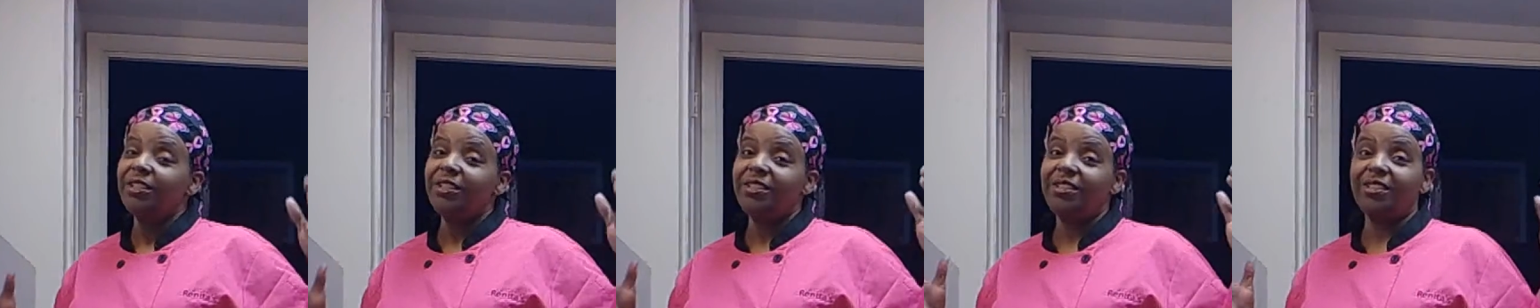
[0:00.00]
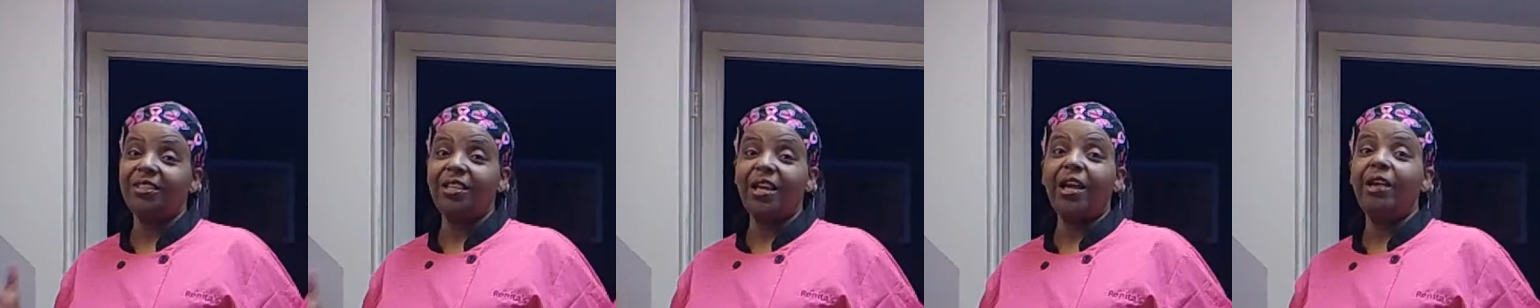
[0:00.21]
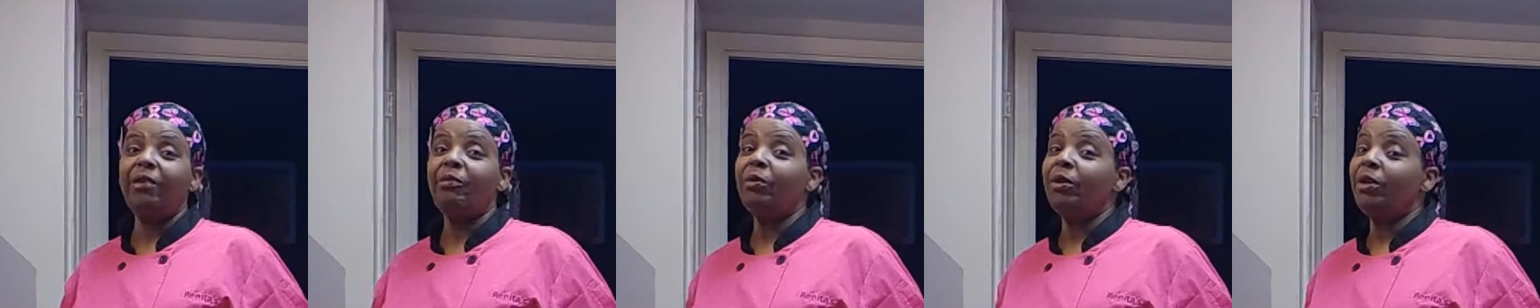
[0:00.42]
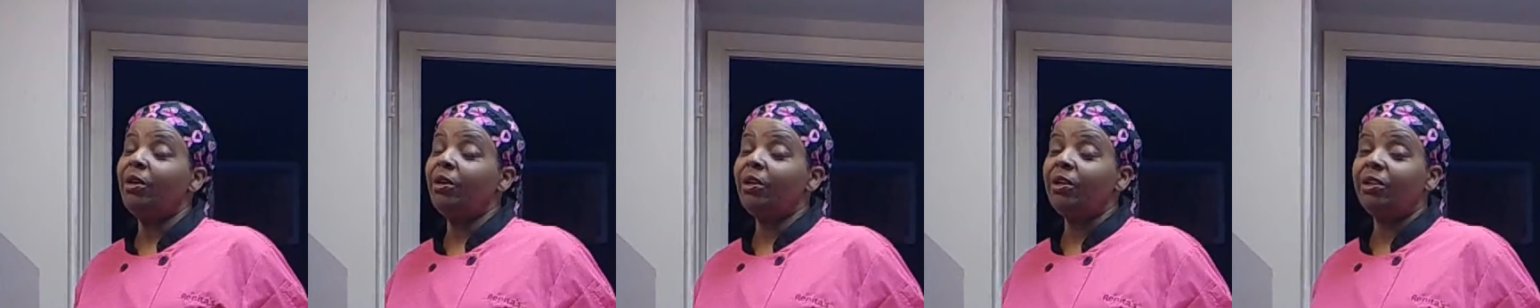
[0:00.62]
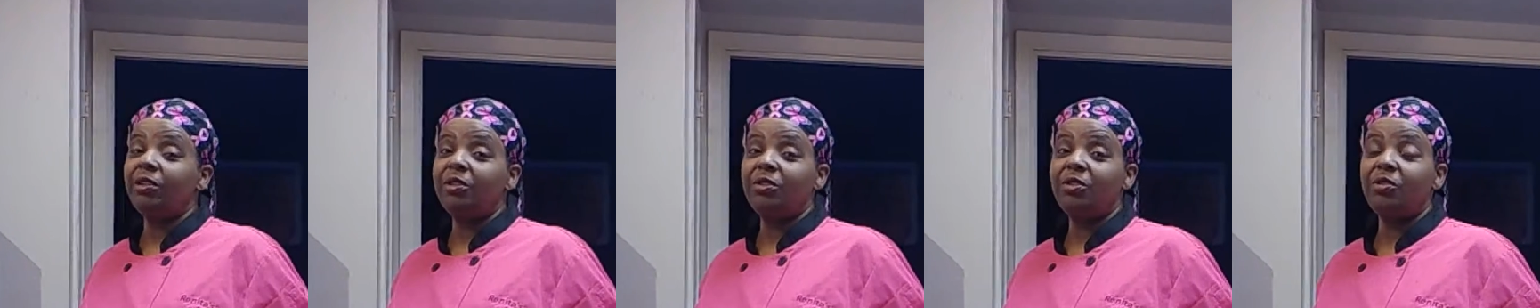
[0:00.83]
Today we're
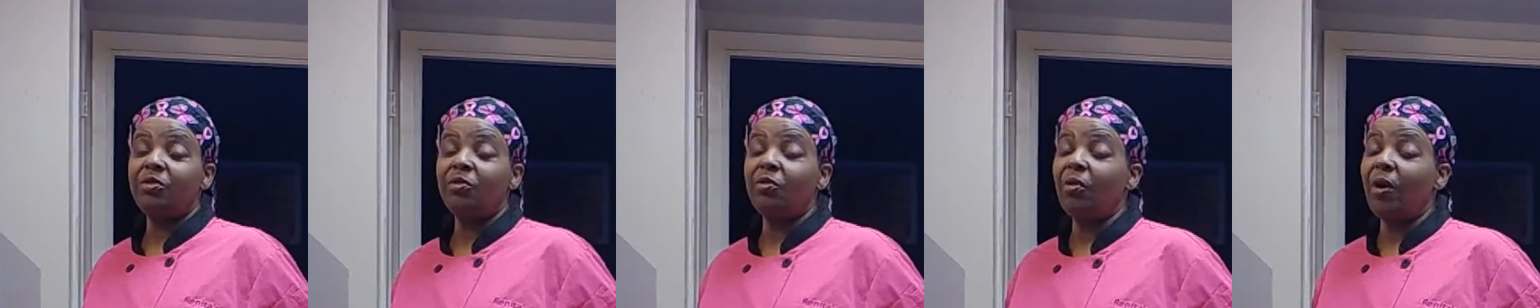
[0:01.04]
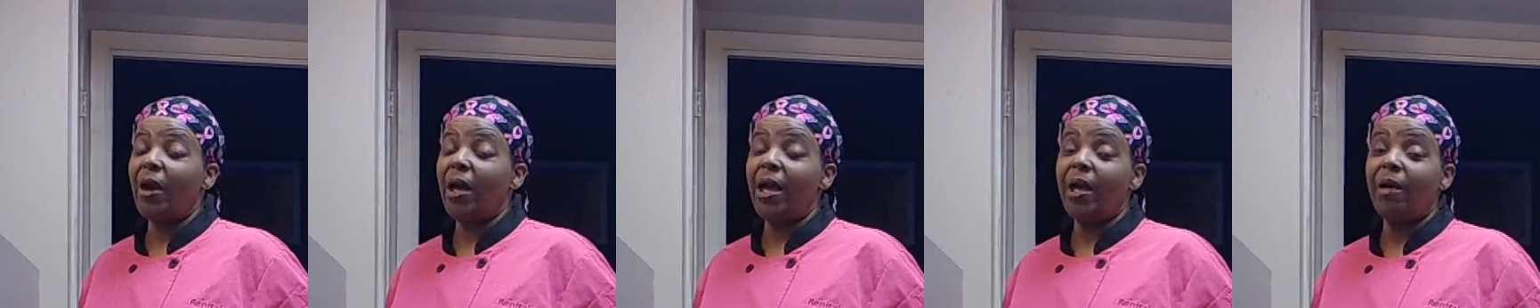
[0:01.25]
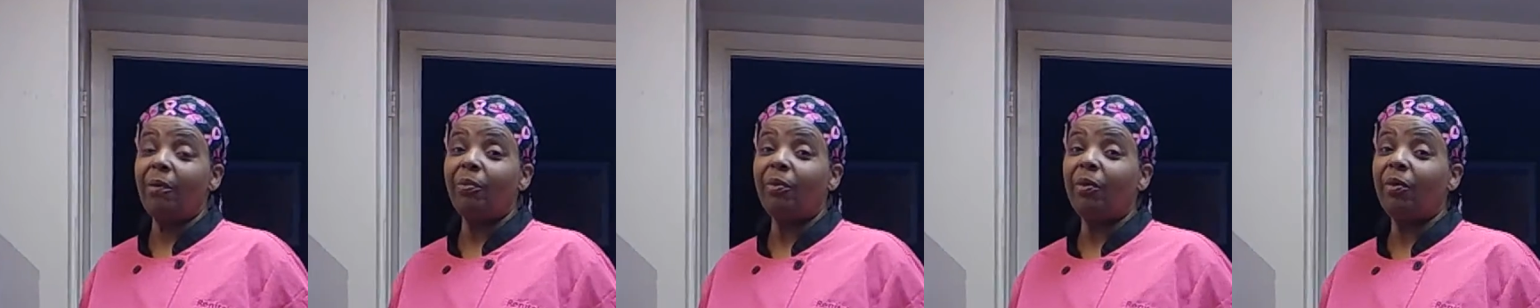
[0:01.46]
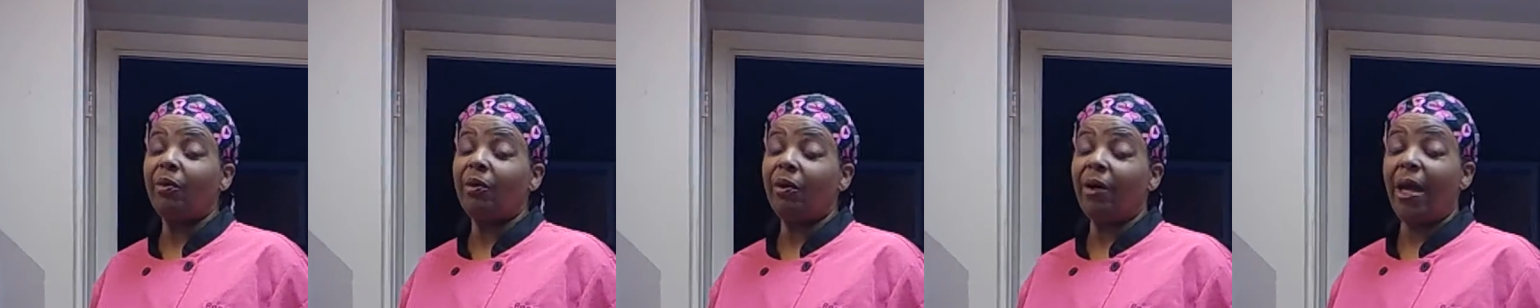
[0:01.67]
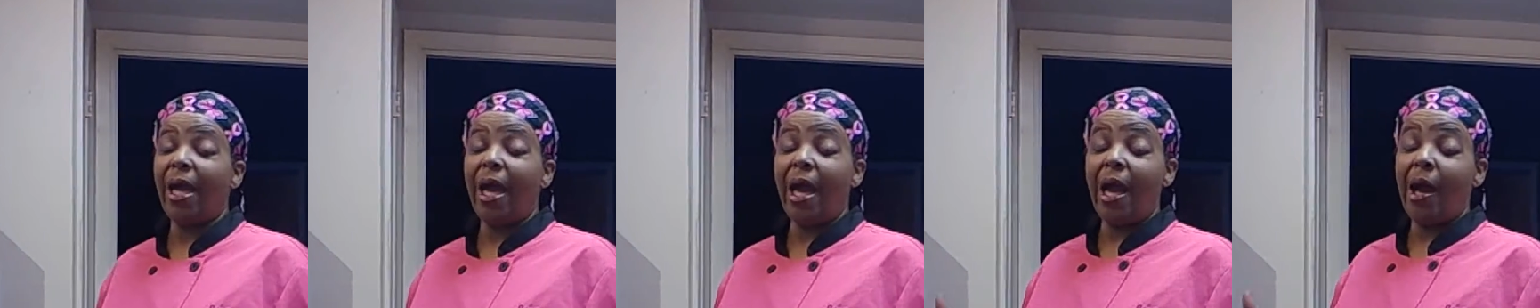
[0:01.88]
going to do apple
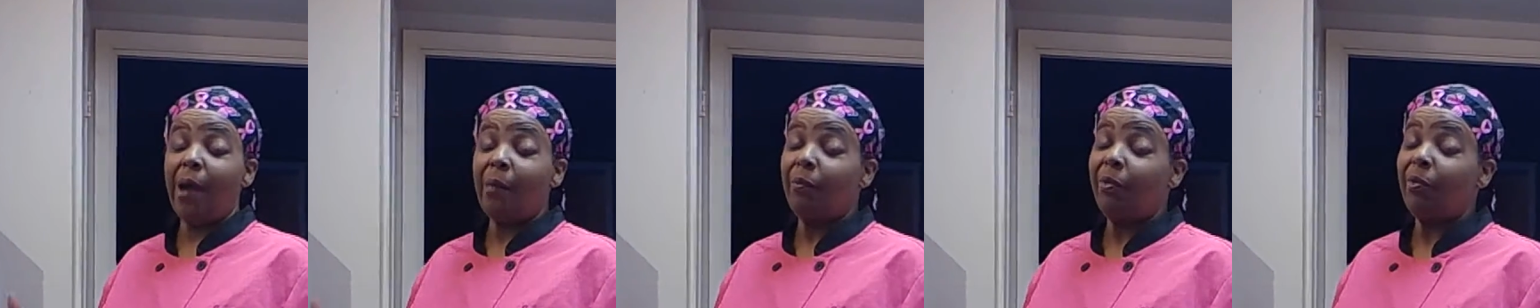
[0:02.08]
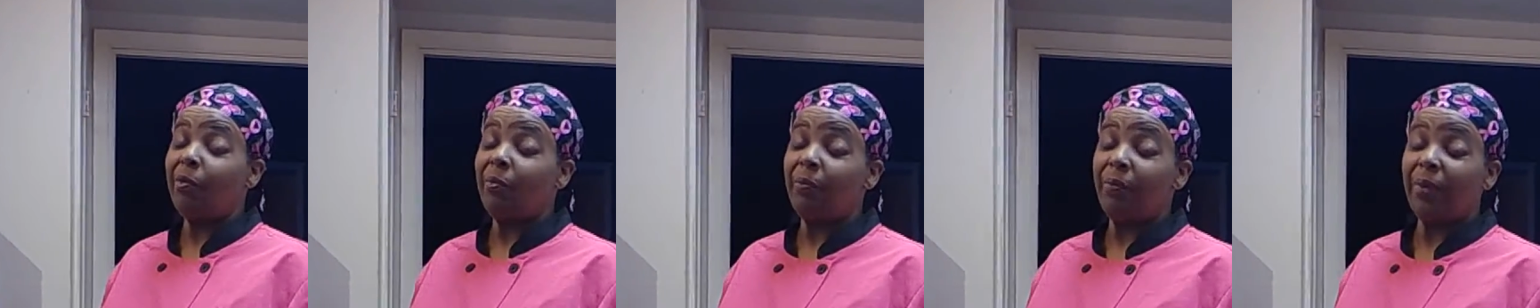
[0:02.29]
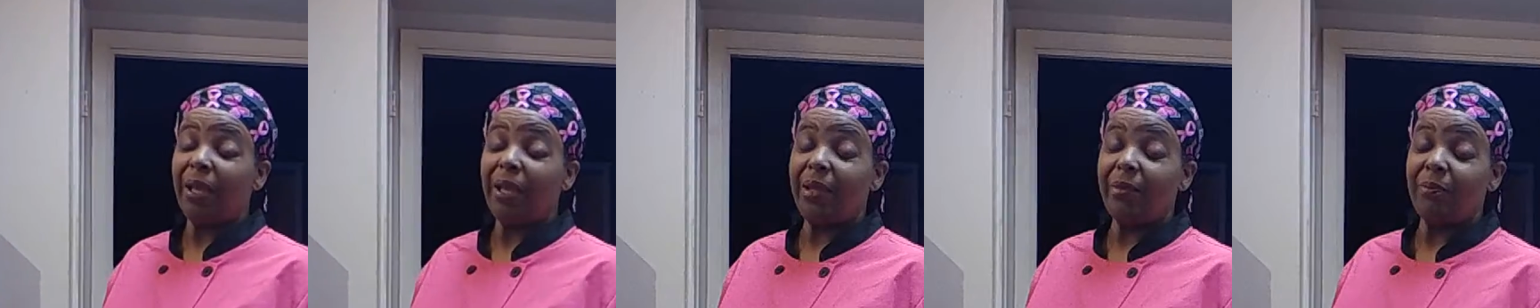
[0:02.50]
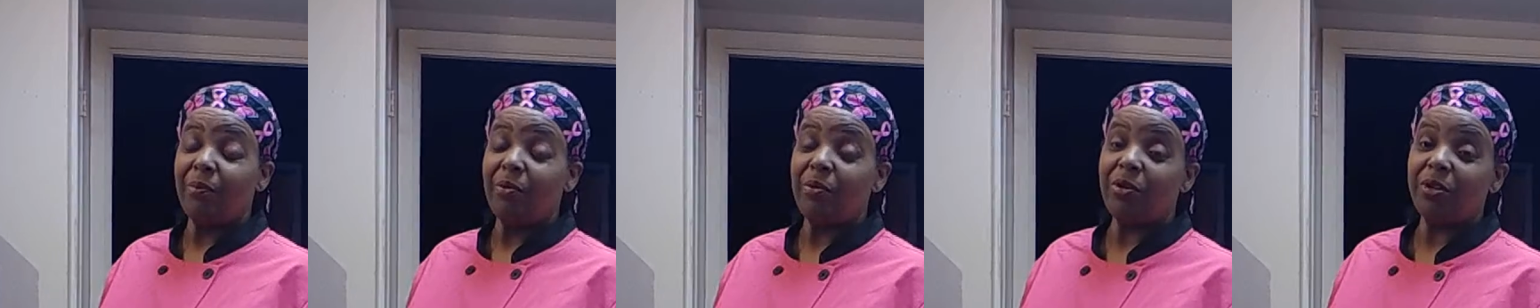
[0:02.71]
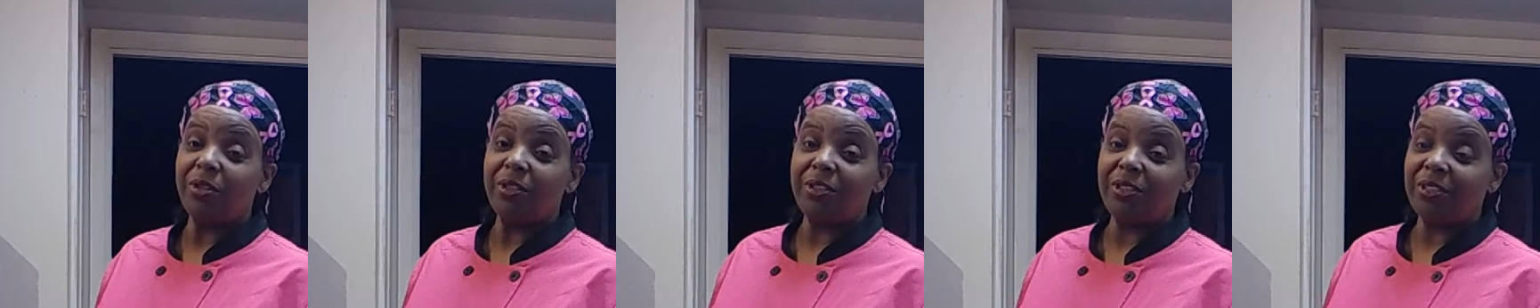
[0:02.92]
baked
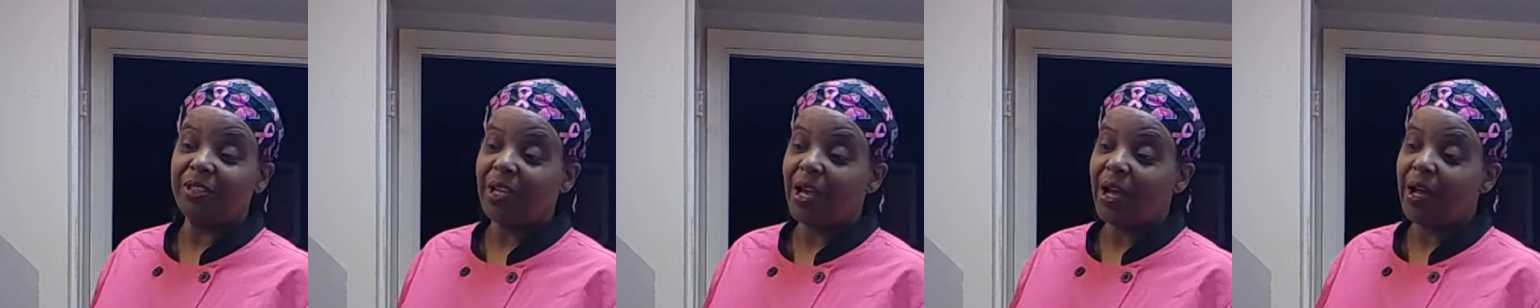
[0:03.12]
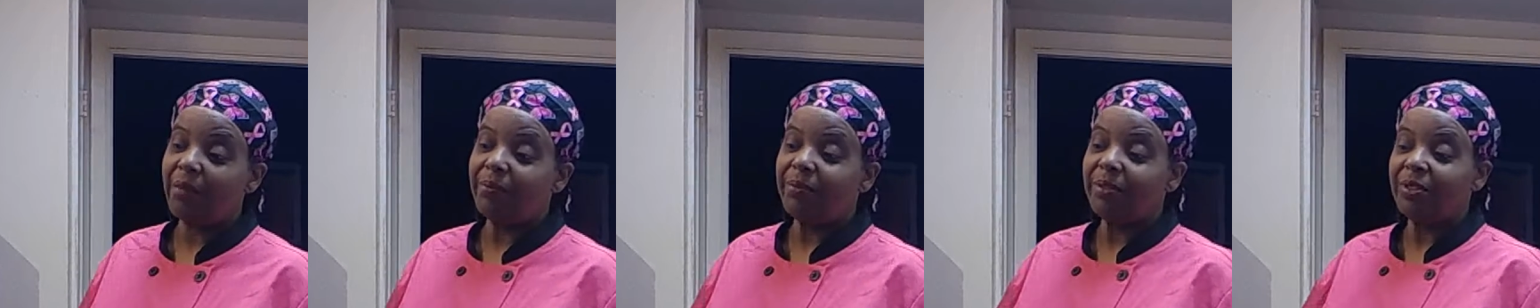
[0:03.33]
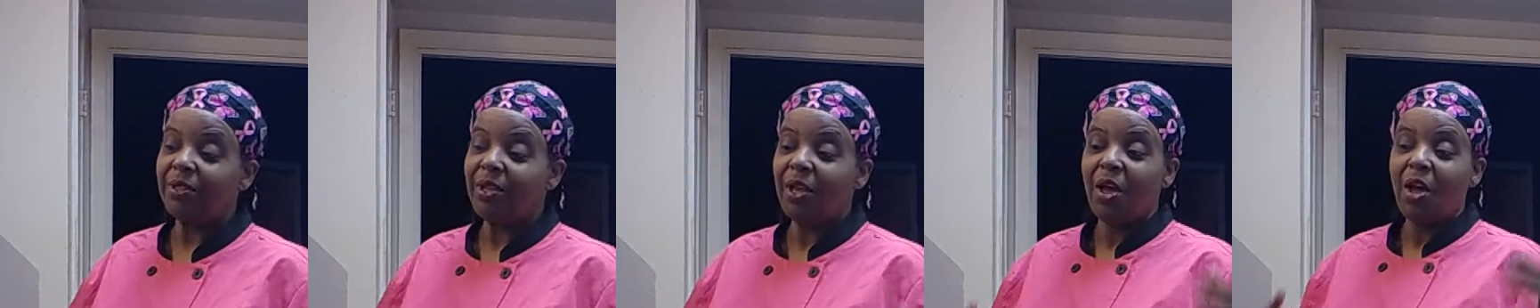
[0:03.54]
pork chops,